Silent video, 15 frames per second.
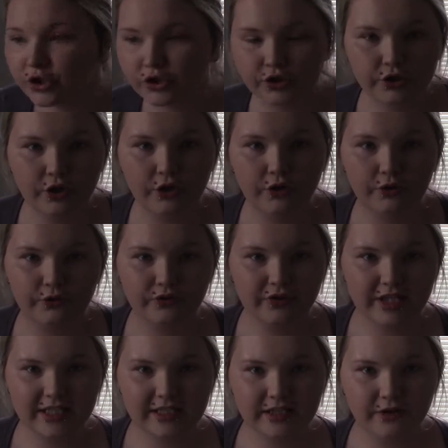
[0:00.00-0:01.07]
So
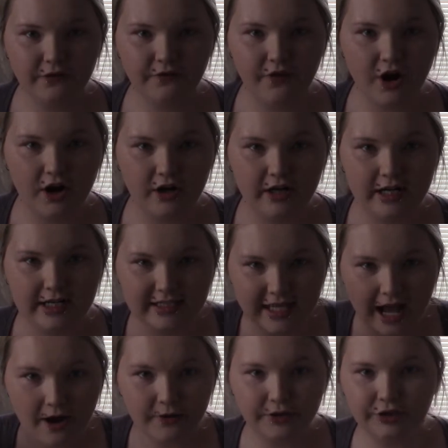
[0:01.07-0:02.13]
this so far is
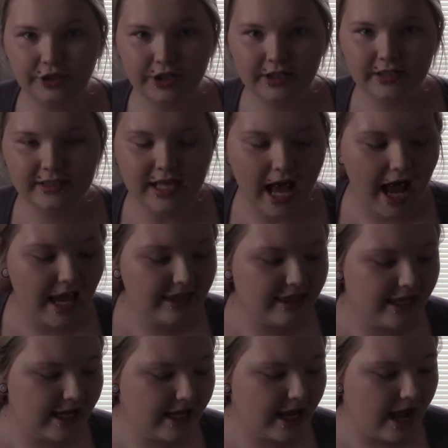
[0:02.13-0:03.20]
how it looks. I
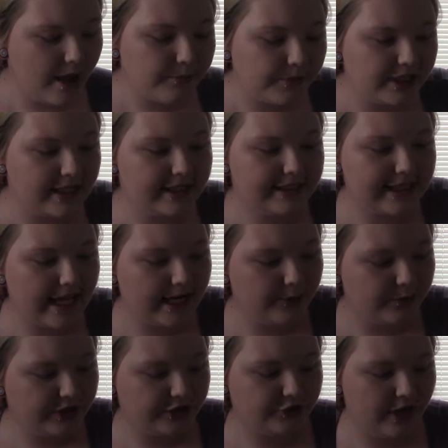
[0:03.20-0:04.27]
think I'm going to set it
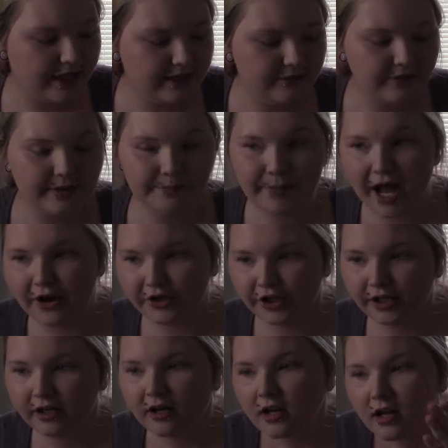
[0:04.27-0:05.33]
with a translucent
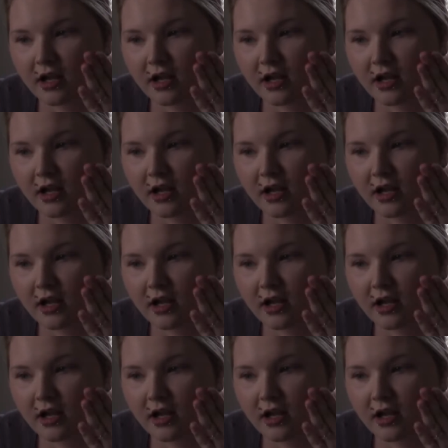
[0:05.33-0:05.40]
powder.